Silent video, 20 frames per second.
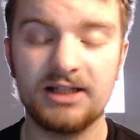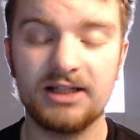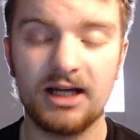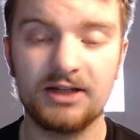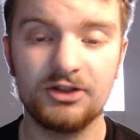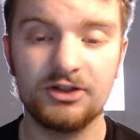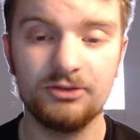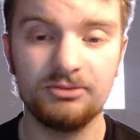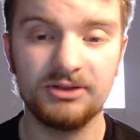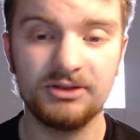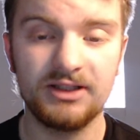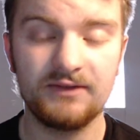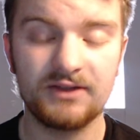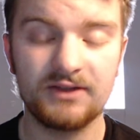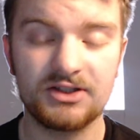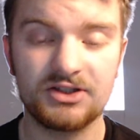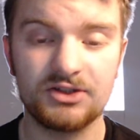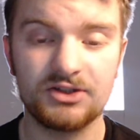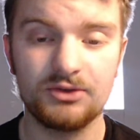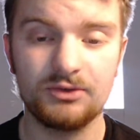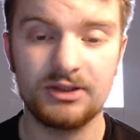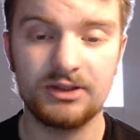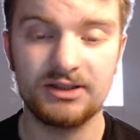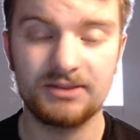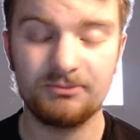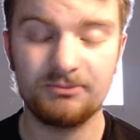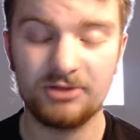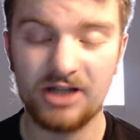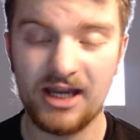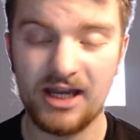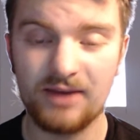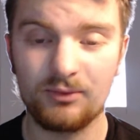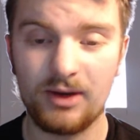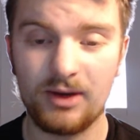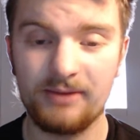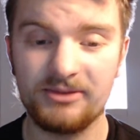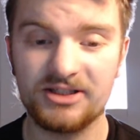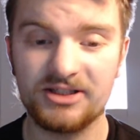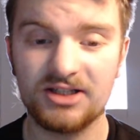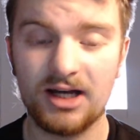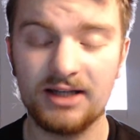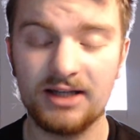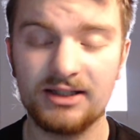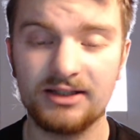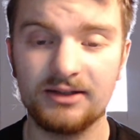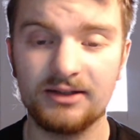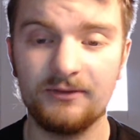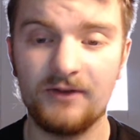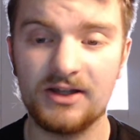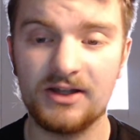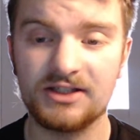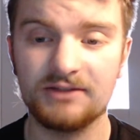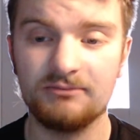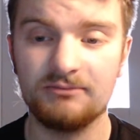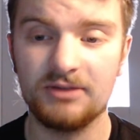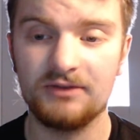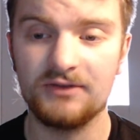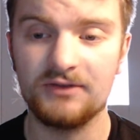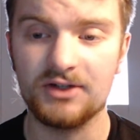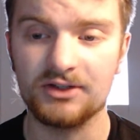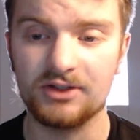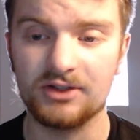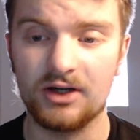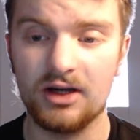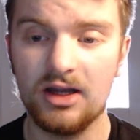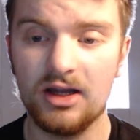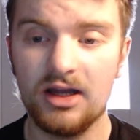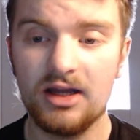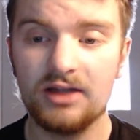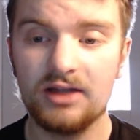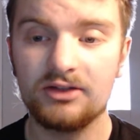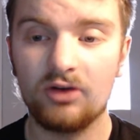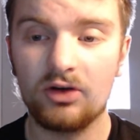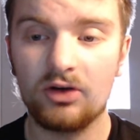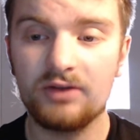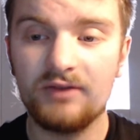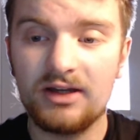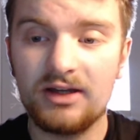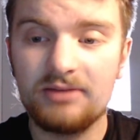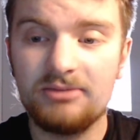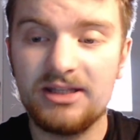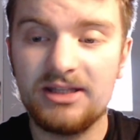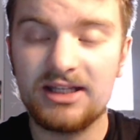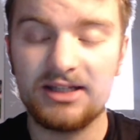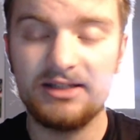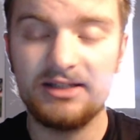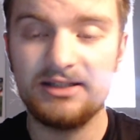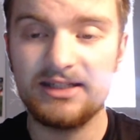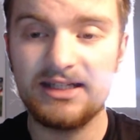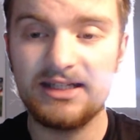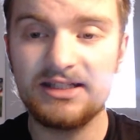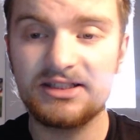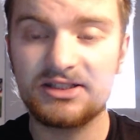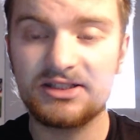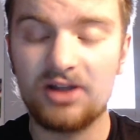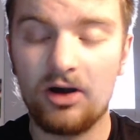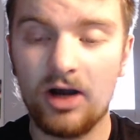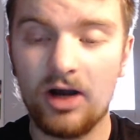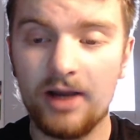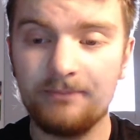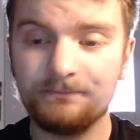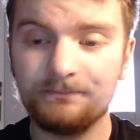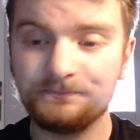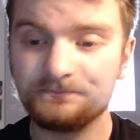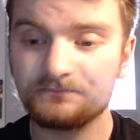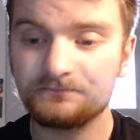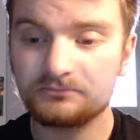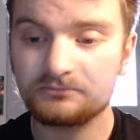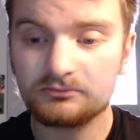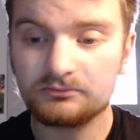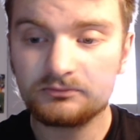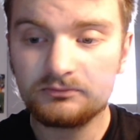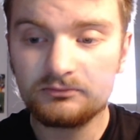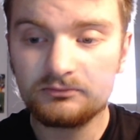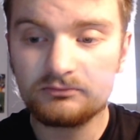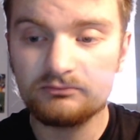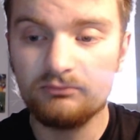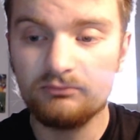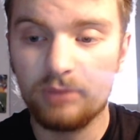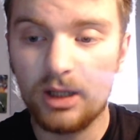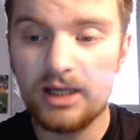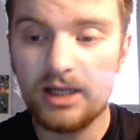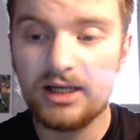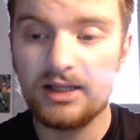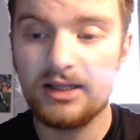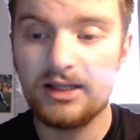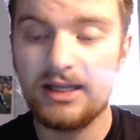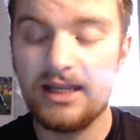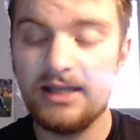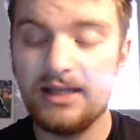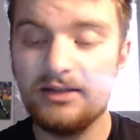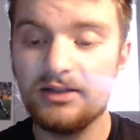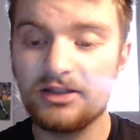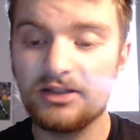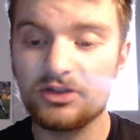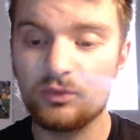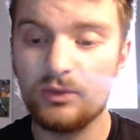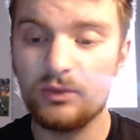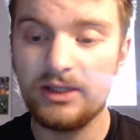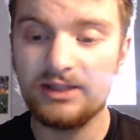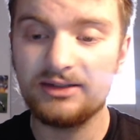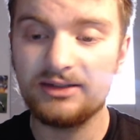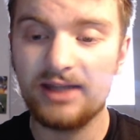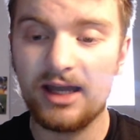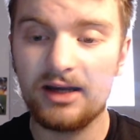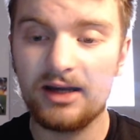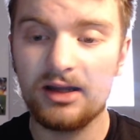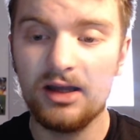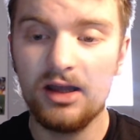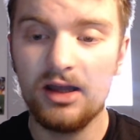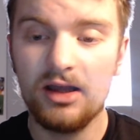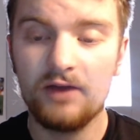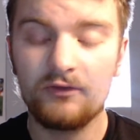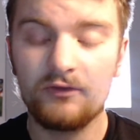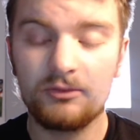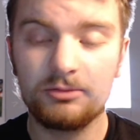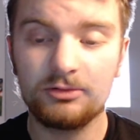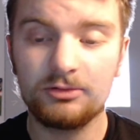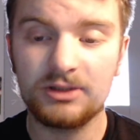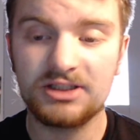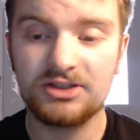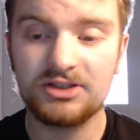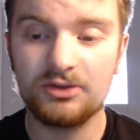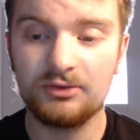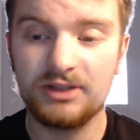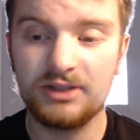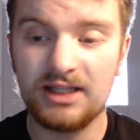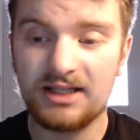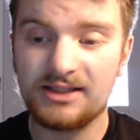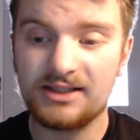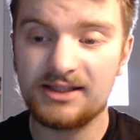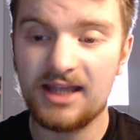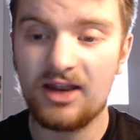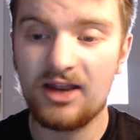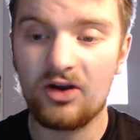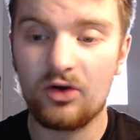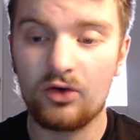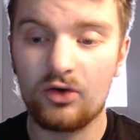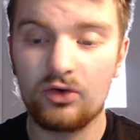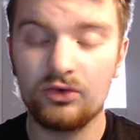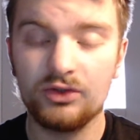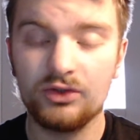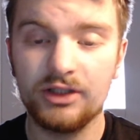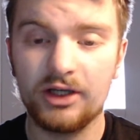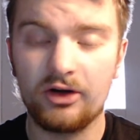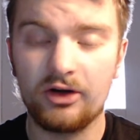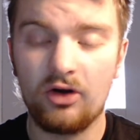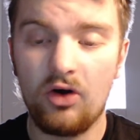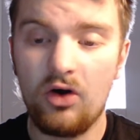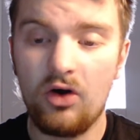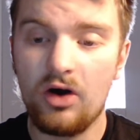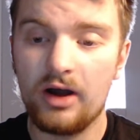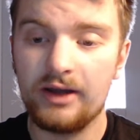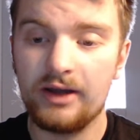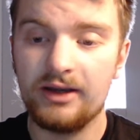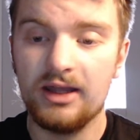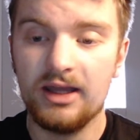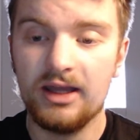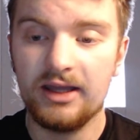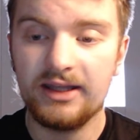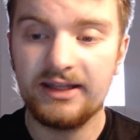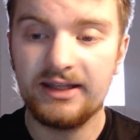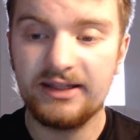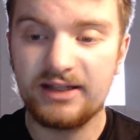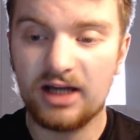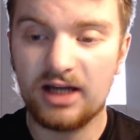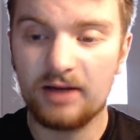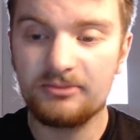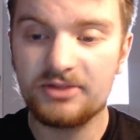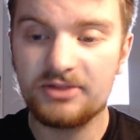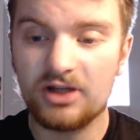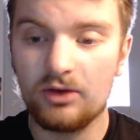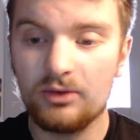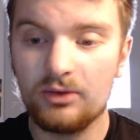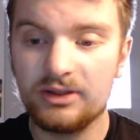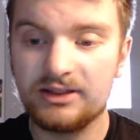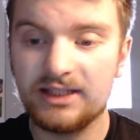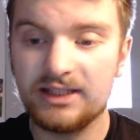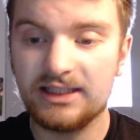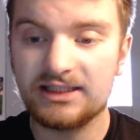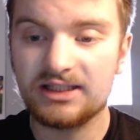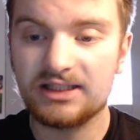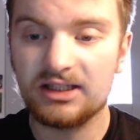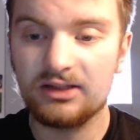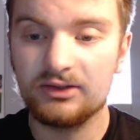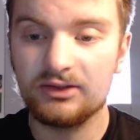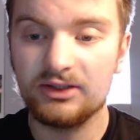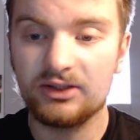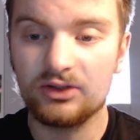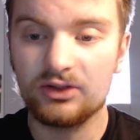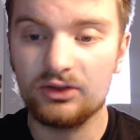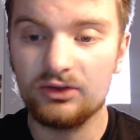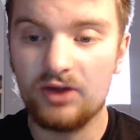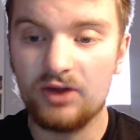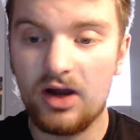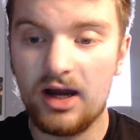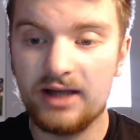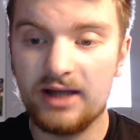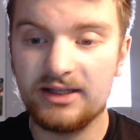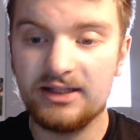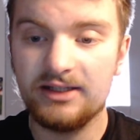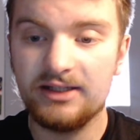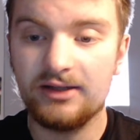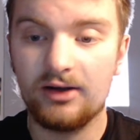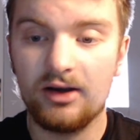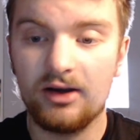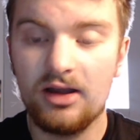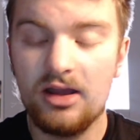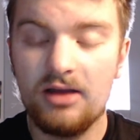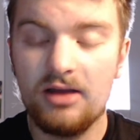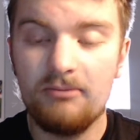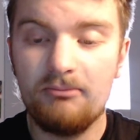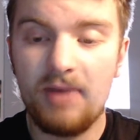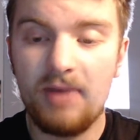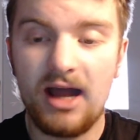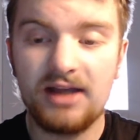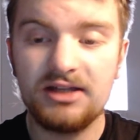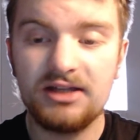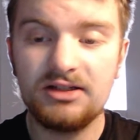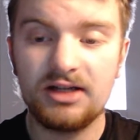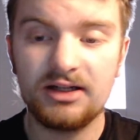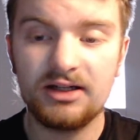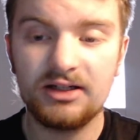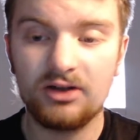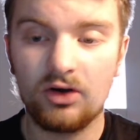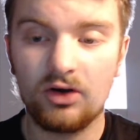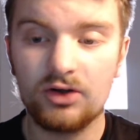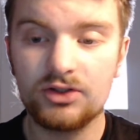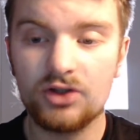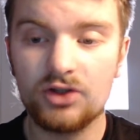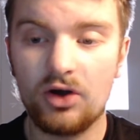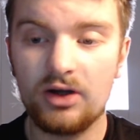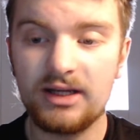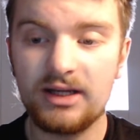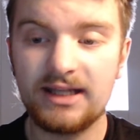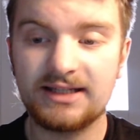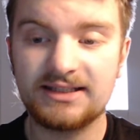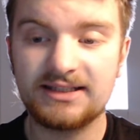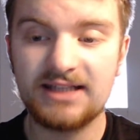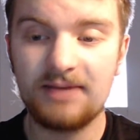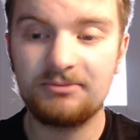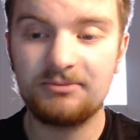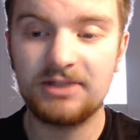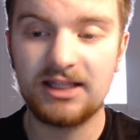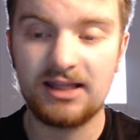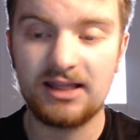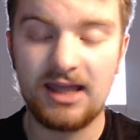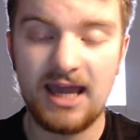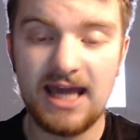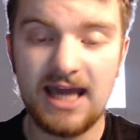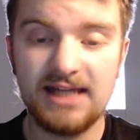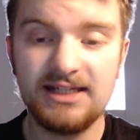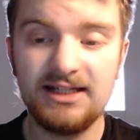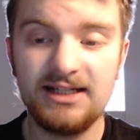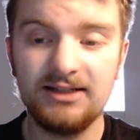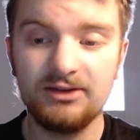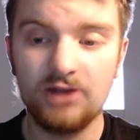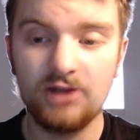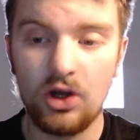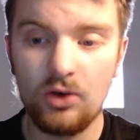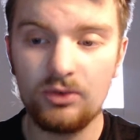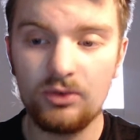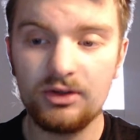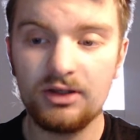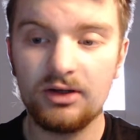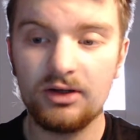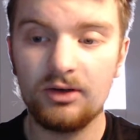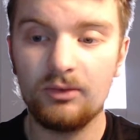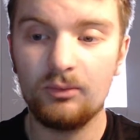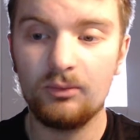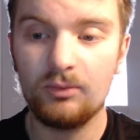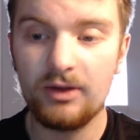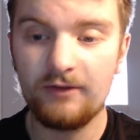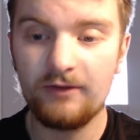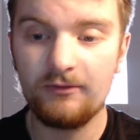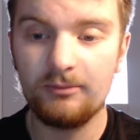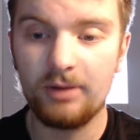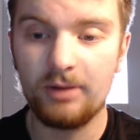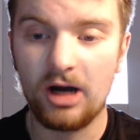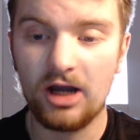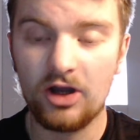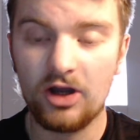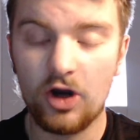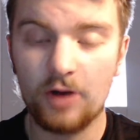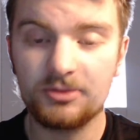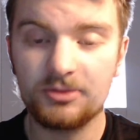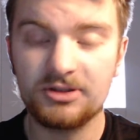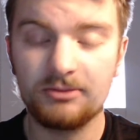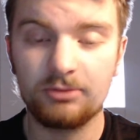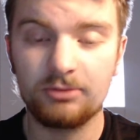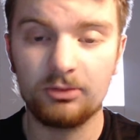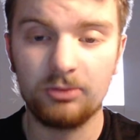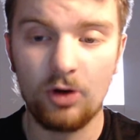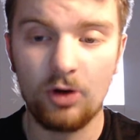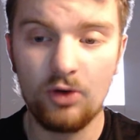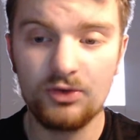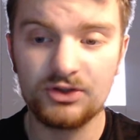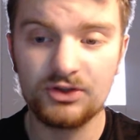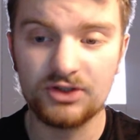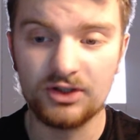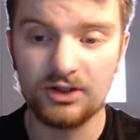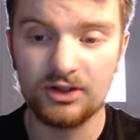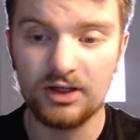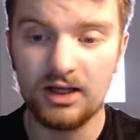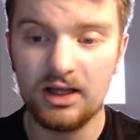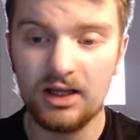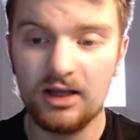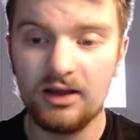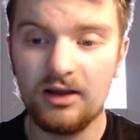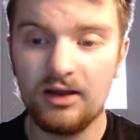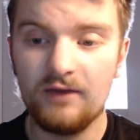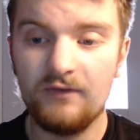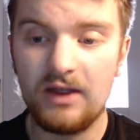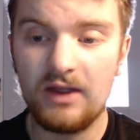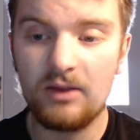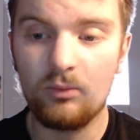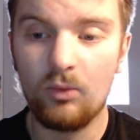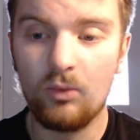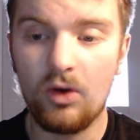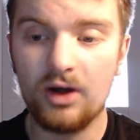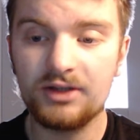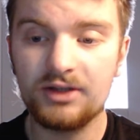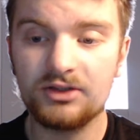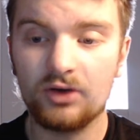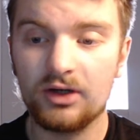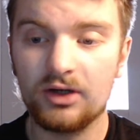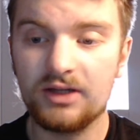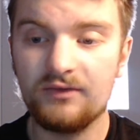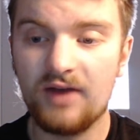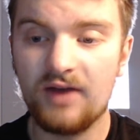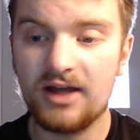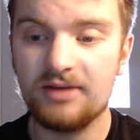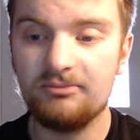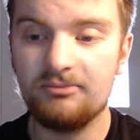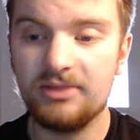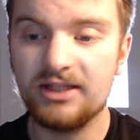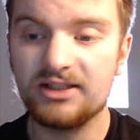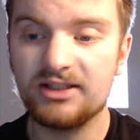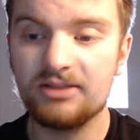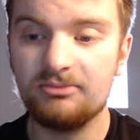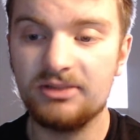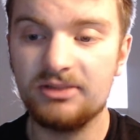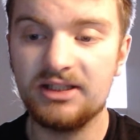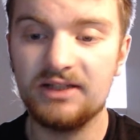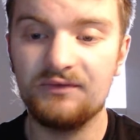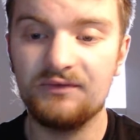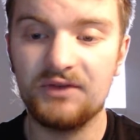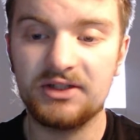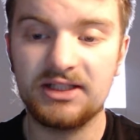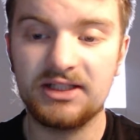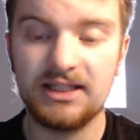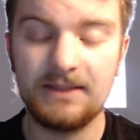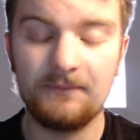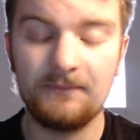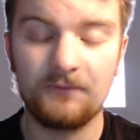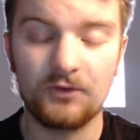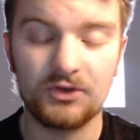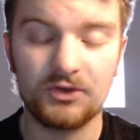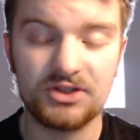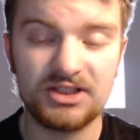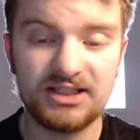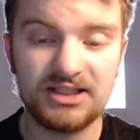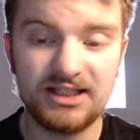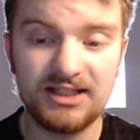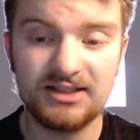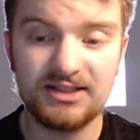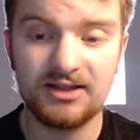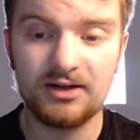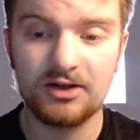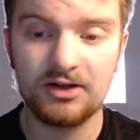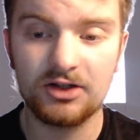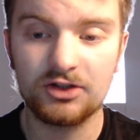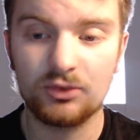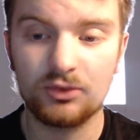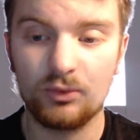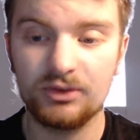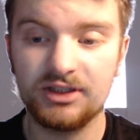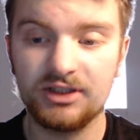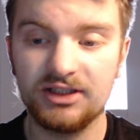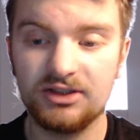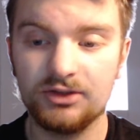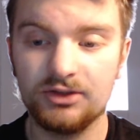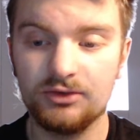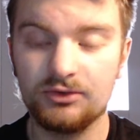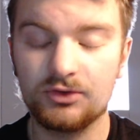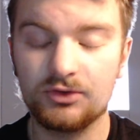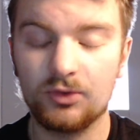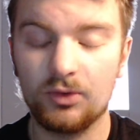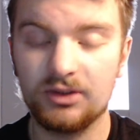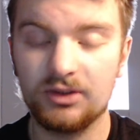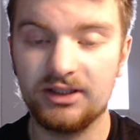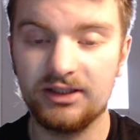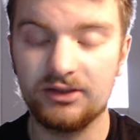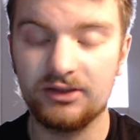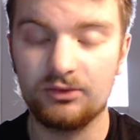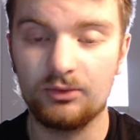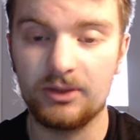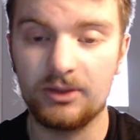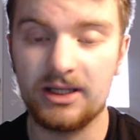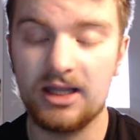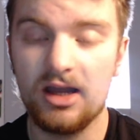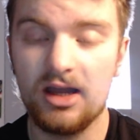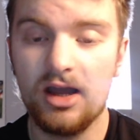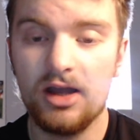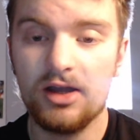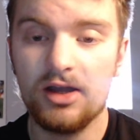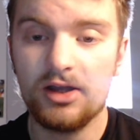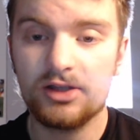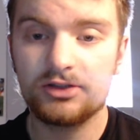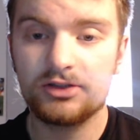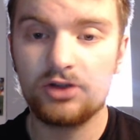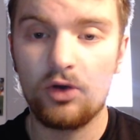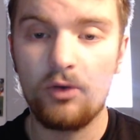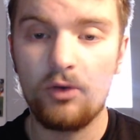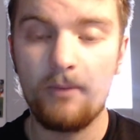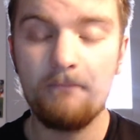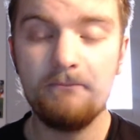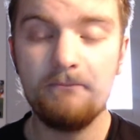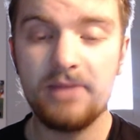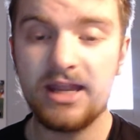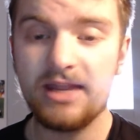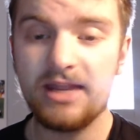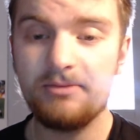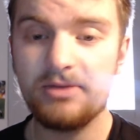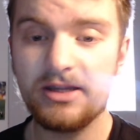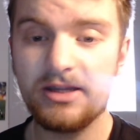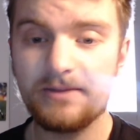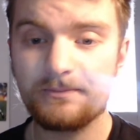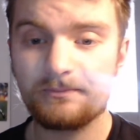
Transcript: do believe can suit and play right beside that defensive midfielder. Donny van de Beek needs time, but in the tweet that Fabrizio did say earlier on, he comes out with this little line here. Man United are not accepting any loan with buy option proposal. They want Donny van de Beek to be in the team for season 22-23. So maybe